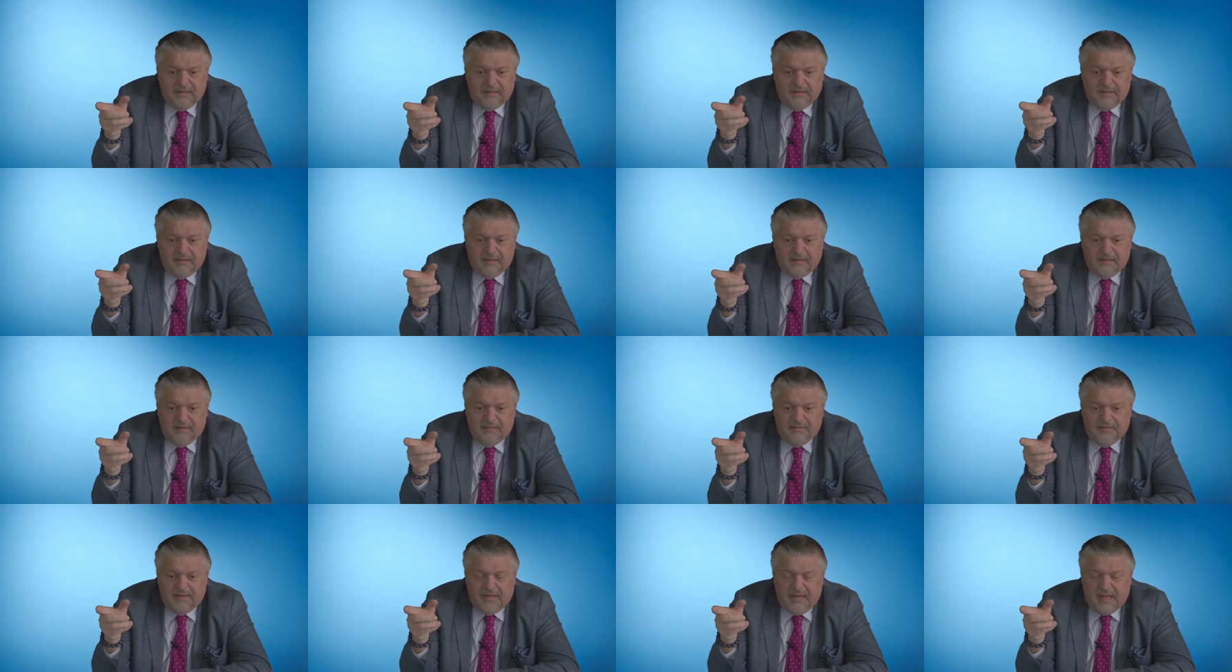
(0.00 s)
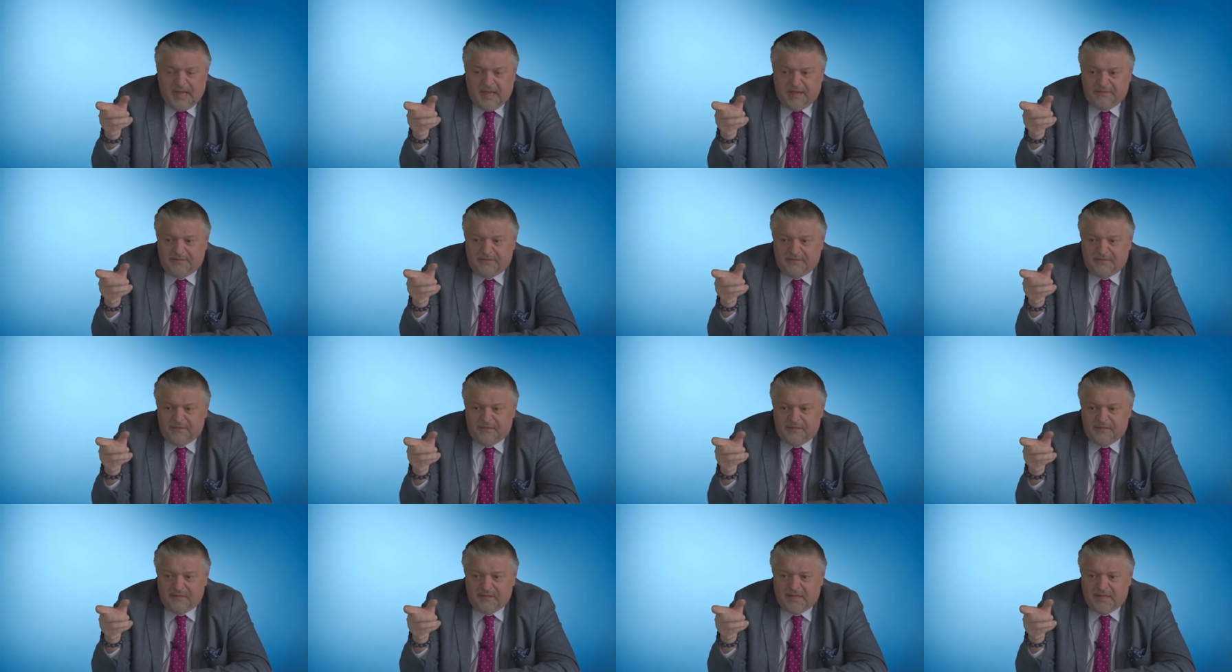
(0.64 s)
uh, they
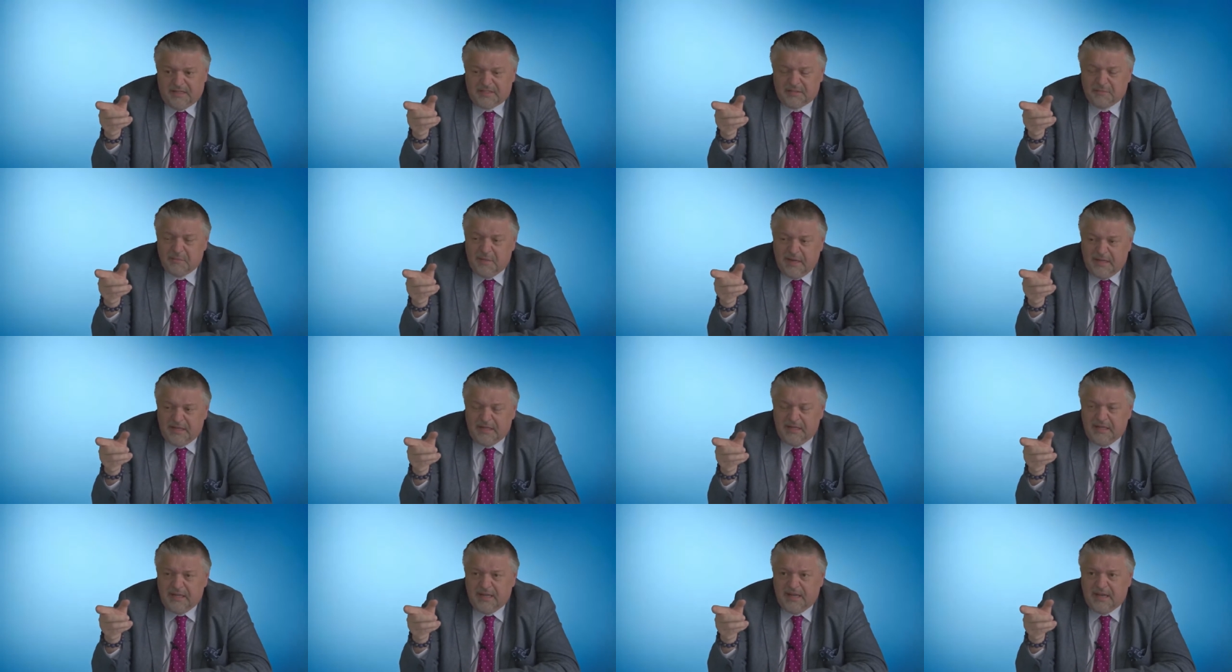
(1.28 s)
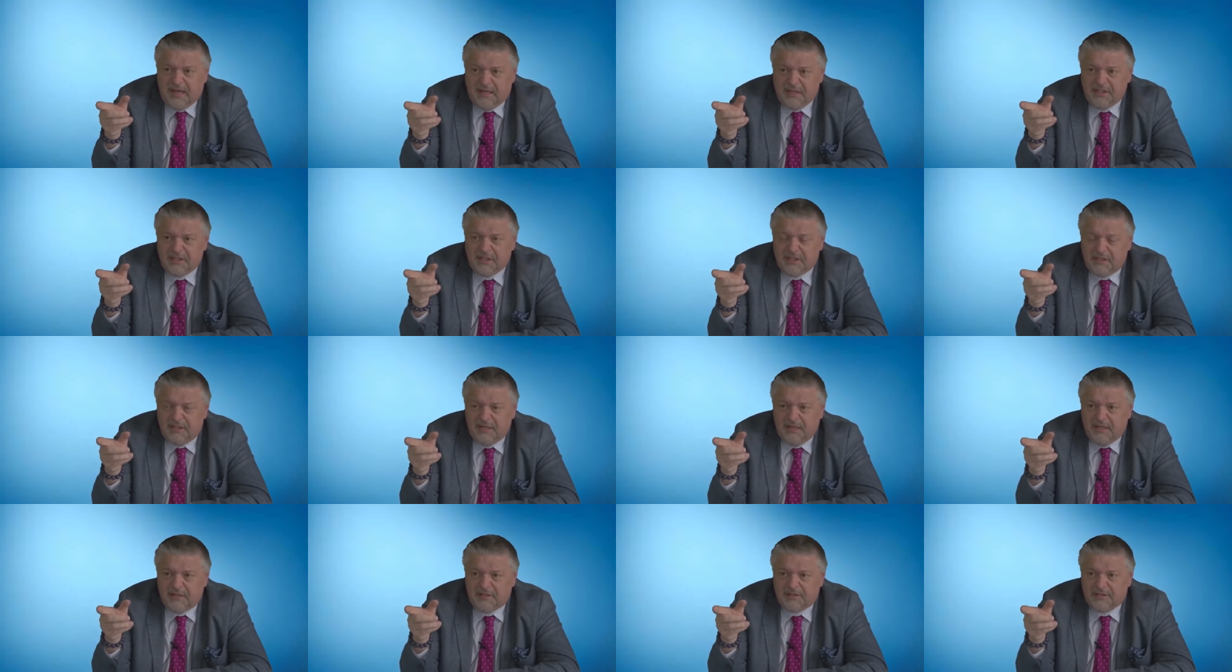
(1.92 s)
have as many
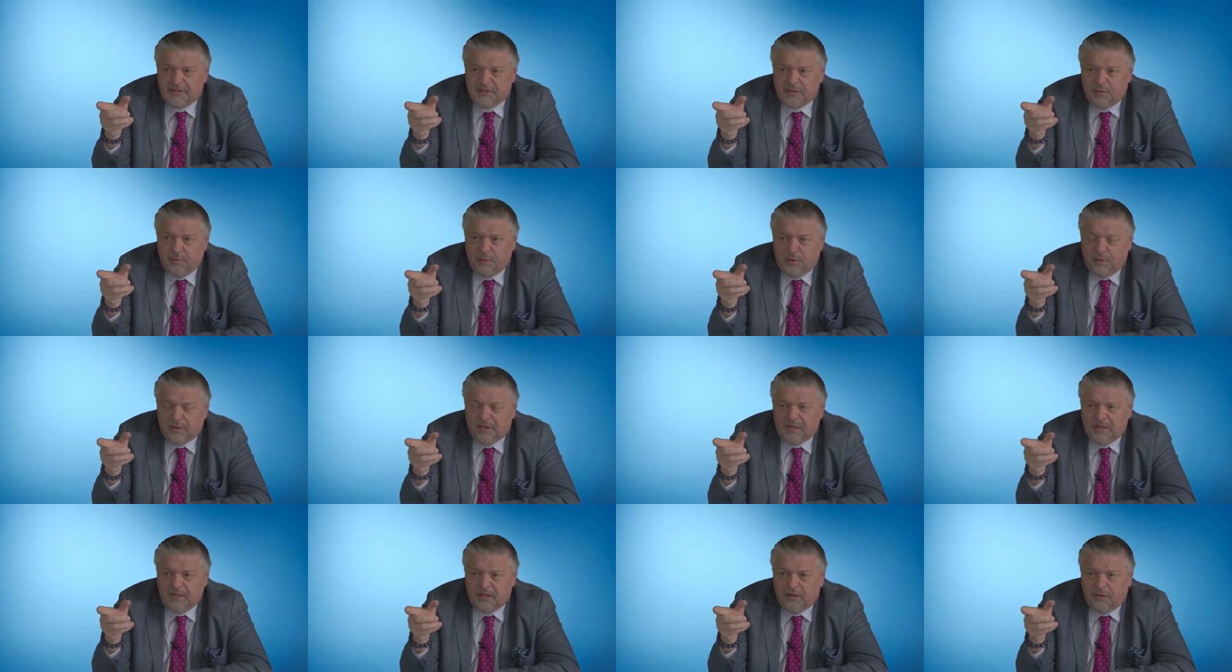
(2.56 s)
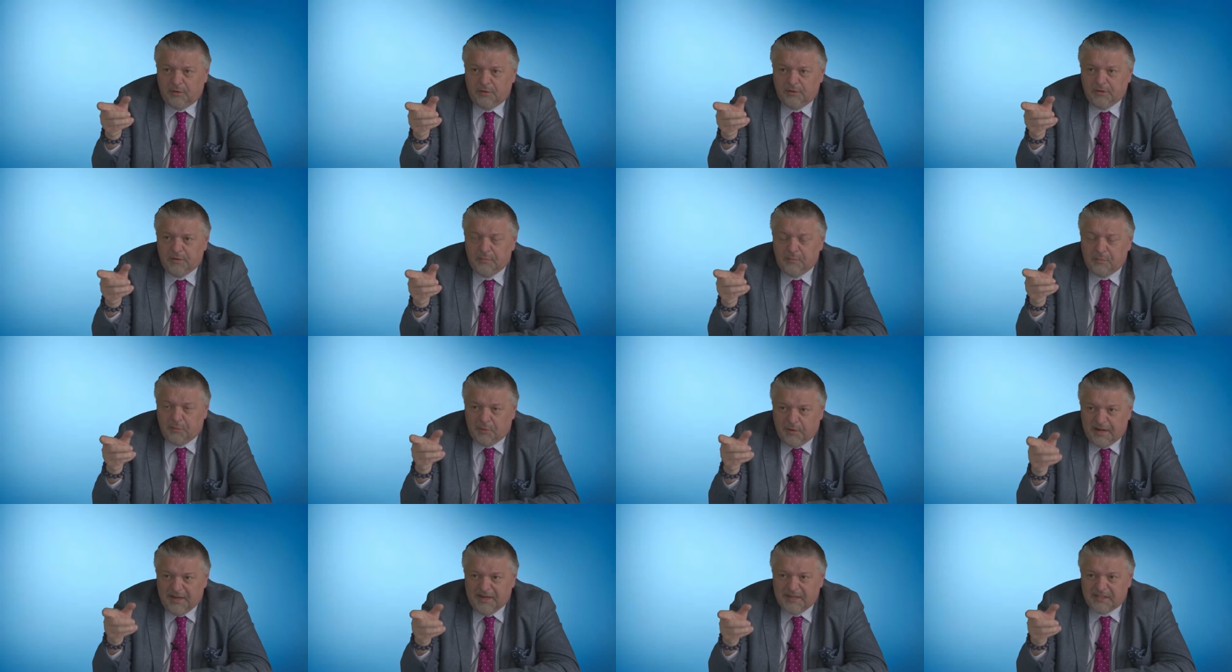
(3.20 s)
engineers working on the
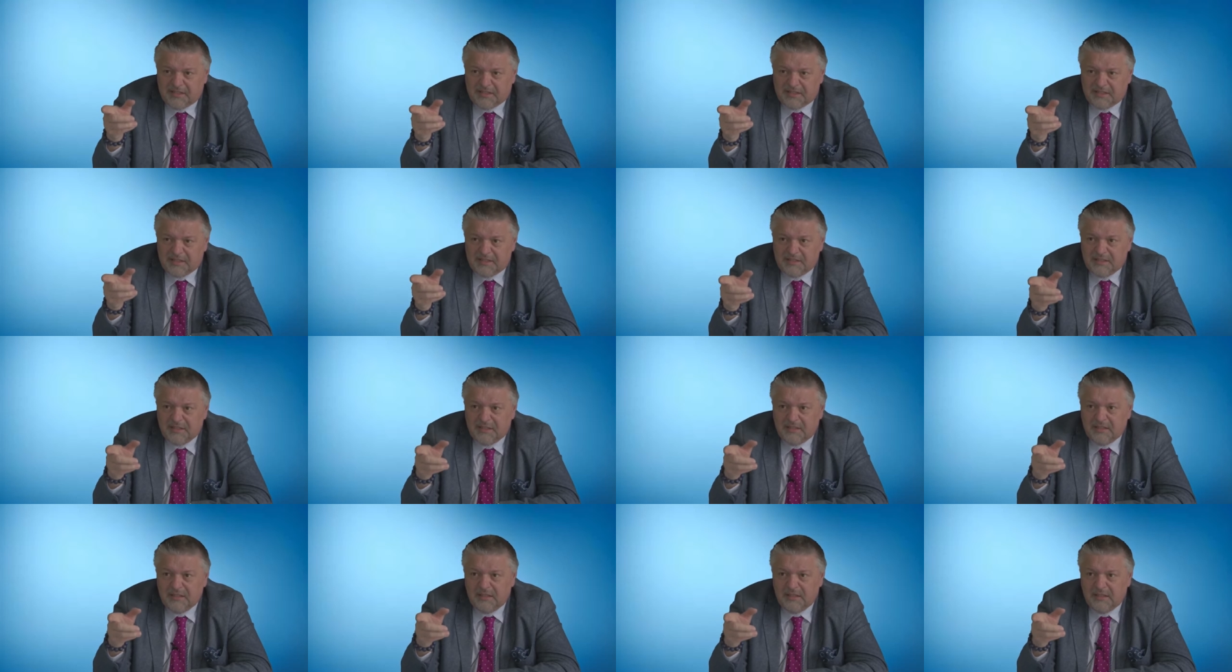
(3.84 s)
brakes